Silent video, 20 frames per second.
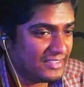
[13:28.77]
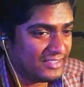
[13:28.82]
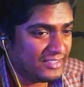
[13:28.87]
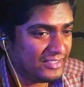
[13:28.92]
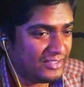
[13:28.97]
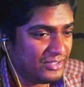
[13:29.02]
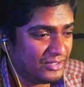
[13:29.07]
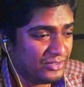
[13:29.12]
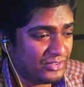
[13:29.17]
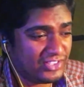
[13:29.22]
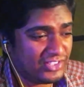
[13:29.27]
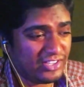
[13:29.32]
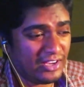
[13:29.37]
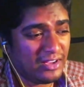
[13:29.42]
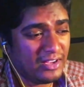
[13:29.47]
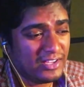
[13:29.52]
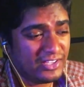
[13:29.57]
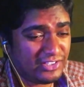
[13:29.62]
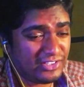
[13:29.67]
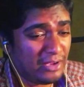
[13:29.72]
Dude,
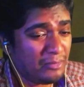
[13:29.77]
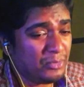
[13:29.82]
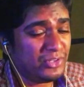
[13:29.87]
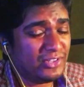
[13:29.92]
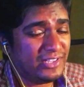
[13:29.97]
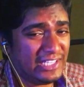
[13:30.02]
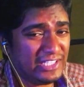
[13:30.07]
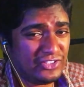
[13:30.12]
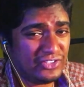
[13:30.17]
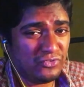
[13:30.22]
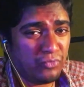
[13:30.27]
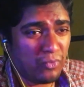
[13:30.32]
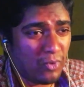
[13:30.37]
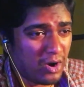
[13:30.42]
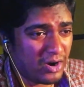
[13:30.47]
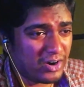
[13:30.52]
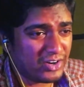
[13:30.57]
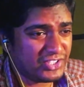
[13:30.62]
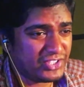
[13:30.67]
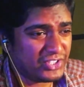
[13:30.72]
some of these
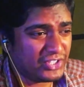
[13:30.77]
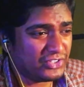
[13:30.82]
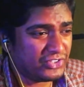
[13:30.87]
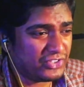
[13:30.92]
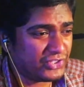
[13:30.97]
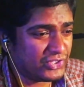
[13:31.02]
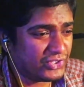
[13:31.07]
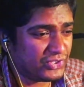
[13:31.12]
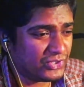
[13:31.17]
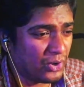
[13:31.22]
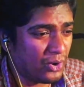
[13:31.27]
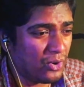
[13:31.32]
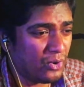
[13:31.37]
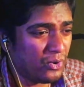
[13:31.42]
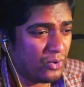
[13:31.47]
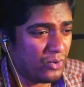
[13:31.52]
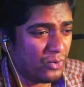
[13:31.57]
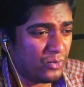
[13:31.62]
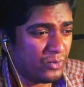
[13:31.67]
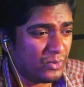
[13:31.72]
wars are
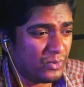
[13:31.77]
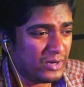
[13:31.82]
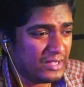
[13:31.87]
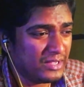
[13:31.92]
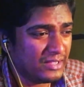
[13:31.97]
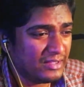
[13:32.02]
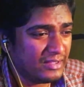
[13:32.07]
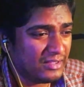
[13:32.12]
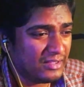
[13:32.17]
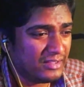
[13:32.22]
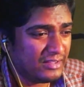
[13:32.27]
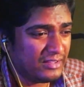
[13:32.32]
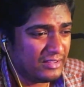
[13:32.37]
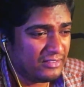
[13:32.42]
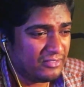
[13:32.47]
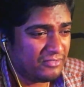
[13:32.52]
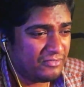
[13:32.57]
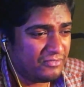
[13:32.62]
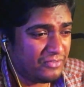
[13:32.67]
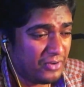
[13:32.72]
so
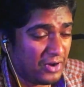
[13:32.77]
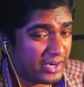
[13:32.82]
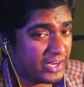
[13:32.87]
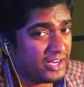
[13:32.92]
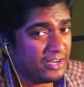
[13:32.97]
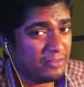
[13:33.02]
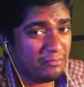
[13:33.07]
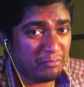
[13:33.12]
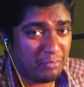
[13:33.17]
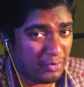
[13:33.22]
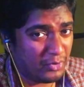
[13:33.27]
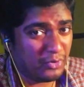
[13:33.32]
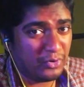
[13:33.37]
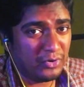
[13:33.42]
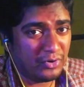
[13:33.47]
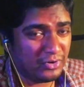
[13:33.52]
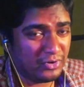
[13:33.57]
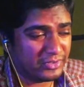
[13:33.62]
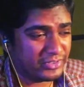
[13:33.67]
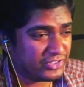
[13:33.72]
fucking
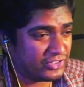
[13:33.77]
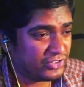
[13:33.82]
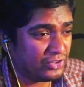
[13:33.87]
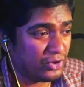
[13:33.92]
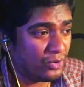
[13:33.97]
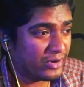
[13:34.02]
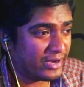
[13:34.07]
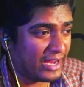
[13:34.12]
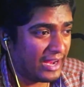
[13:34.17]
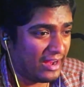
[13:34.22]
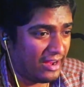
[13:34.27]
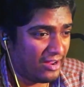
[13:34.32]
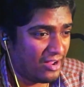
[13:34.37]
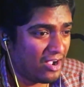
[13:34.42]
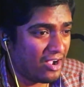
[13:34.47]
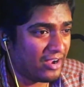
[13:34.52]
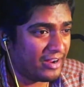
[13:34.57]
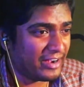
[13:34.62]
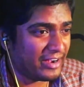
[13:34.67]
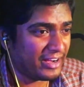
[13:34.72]
brutal, so
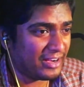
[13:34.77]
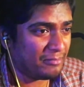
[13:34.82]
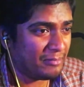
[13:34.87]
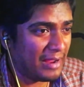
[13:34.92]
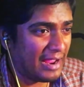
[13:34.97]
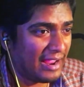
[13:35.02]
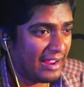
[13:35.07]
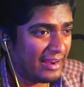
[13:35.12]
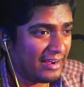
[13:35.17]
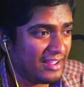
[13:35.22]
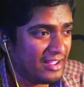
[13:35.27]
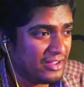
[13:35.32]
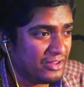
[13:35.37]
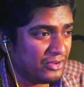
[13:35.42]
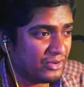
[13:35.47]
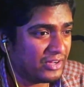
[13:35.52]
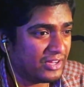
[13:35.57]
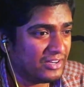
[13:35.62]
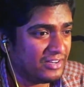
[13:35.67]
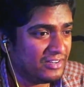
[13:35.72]
chaotic, man. You
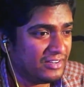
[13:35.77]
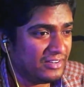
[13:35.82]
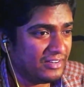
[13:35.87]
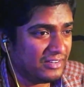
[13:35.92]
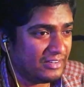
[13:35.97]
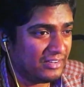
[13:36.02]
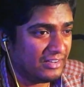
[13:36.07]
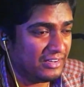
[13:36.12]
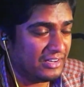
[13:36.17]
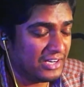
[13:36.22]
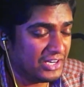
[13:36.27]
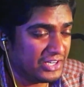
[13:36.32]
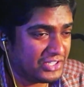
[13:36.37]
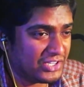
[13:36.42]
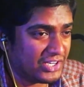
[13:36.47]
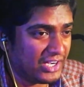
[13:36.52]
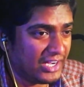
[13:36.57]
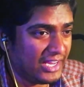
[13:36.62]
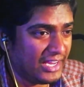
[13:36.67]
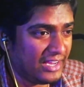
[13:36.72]
can
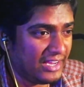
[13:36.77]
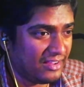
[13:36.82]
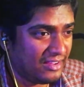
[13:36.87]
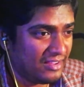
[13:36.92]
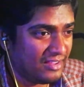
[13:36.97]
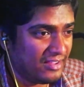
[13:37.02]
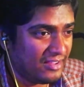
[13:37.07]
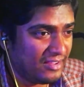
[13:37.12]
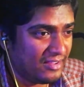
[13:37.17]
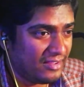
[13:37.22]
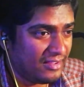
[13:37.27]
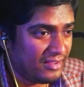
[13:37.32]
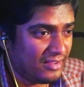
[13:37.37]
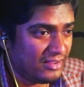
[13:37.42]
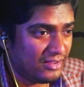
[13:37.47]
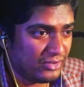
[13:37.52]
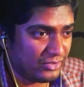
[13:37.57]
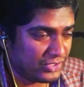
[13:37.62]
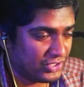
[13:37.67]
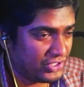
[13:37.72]
literally,
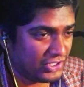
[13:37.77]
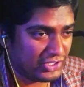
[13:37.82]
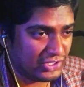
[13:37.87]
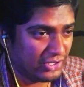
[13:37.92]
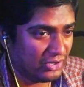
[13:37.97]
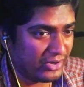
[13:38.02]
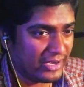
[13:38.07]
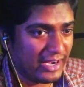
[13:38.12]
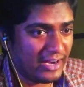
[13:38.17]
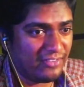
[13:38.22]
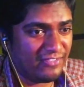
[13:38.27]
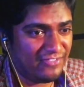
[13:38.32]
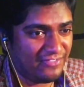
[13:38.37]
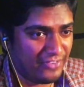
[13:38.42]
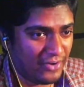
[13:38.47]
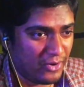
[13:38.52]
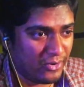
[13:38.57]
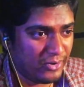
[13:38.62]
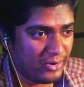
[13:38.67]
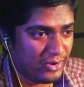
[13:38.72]
you could just look at a
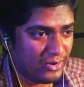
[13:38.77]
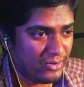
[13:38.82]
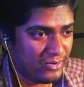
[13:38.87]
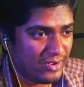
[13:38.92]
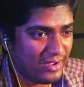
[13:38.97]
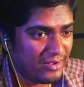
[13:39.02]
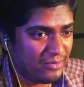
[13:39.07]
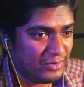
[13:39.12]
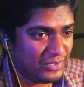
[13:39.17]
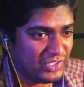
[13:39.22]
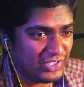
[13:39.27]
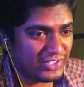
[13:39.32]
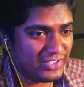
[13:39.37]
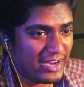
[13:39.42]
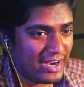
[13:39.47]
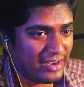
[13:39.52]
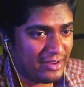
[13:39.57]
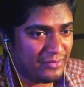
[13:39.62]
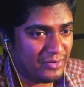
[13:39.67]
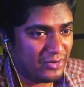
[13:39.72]
photo, which is
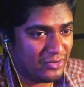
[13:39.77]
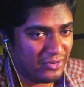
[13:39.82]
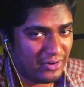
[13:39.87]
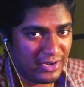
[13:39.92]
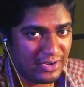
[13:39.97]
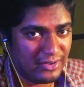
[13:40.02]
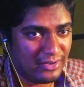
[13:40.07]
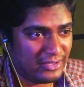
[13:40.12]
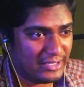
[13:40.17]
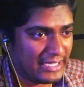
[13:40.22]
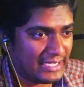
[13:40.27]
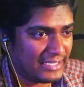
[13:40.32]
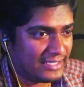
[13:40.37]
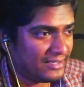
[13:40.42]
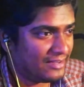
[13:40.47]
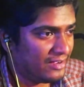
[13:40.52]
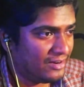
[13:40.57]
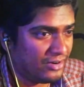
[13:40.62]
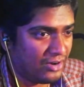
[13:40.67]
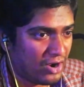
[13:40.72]
not even real, like
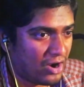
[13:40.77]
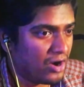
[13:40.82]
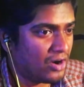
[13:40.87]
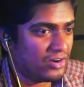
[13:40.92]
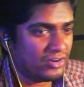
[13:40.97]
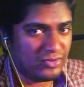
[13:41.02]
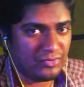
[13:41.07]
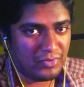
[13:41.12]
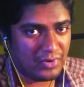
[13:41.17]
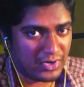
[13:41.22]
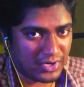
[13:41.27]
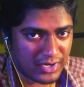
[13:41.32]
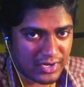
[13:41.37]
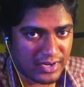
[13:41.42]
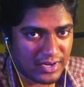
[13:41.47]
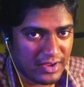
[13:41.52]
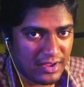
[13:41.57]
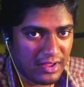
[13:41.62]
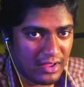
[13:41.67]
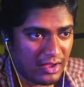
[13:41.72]
an artwork
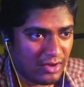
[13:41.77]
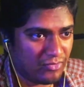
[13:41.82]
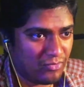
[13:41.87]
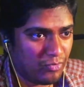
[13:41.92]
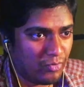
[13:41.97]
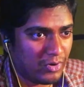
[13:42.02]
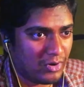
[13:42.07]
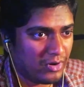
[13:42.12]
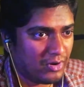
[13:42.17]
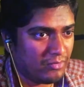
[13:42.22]
of how